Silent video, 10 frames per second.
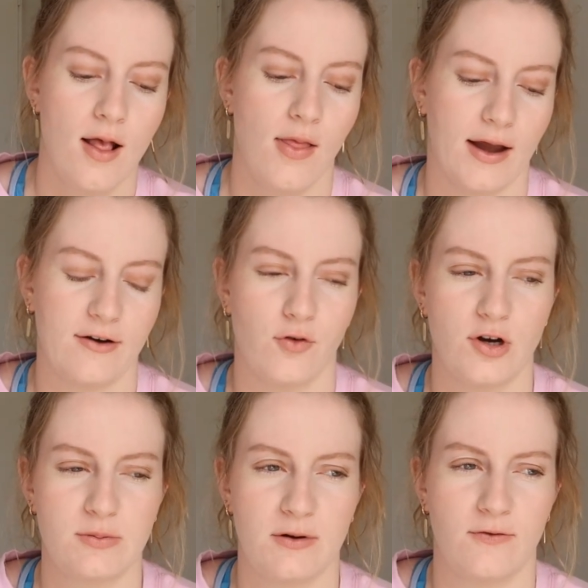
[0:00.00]
Like I've
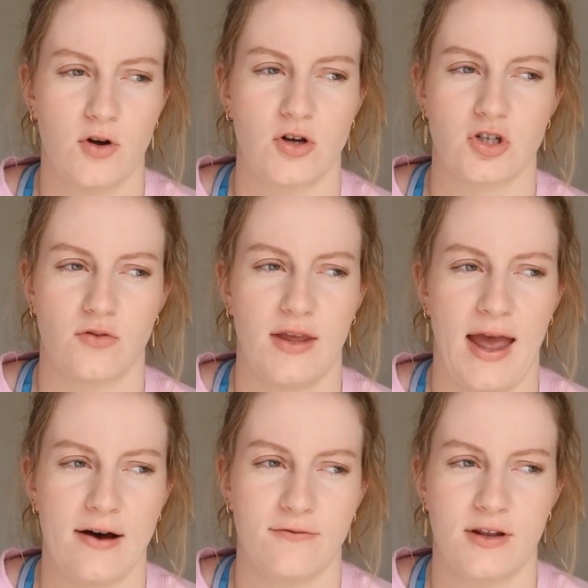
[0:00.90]
always been focused on the
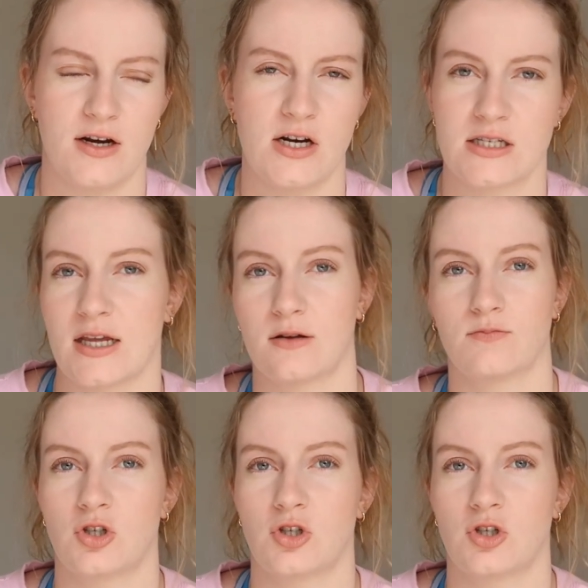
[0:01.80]
outfit and just like